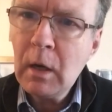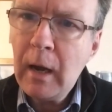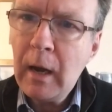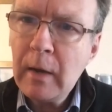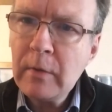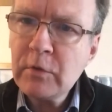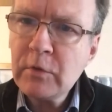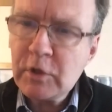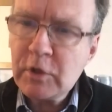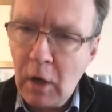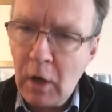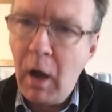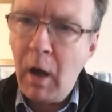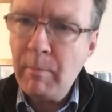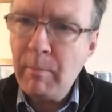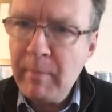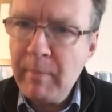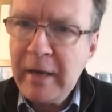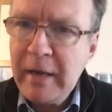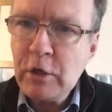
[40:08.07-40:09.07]
and
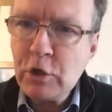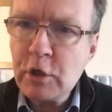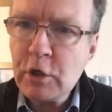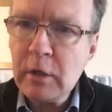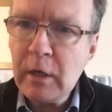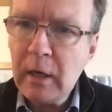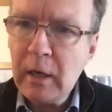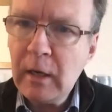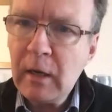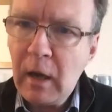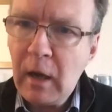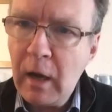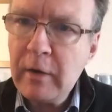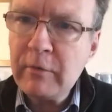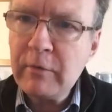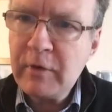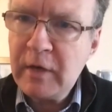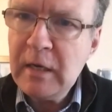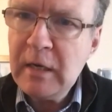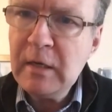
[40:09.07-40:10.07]
start mentioning kind
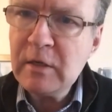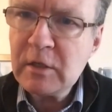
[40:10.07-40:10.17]
of key